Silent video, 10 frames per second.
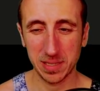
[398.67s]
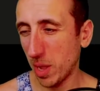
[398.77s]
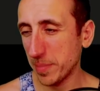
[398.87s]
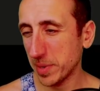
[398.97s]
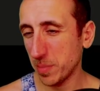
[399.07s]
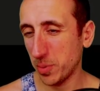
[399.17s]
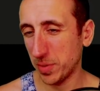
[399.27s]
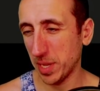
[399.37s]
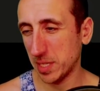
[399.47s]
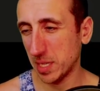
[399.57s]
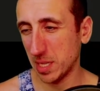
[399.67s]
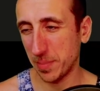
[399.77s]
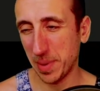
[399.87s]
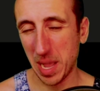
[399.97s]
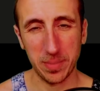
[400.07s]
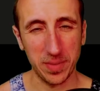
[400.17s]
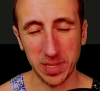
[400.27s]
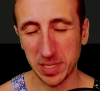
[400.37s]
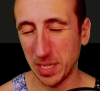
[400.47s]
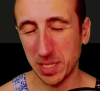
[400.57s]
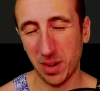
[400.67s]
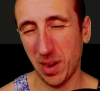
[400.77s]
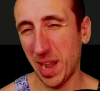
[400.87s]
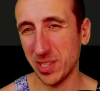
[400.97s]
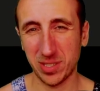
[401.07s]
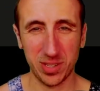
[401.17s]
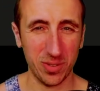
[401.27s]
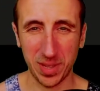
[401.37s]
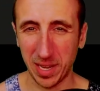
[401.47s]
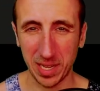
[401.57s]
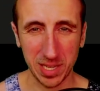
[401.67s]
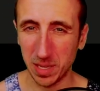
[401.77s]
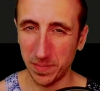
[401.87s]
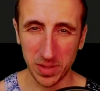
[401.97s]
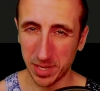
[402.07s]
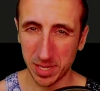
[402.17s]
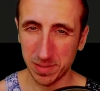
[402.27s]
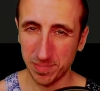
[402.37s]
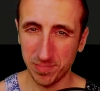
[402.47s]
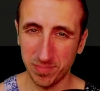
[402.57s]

So I'm going to put this into the bottom of the C tier. I just don't think it's helpful at all.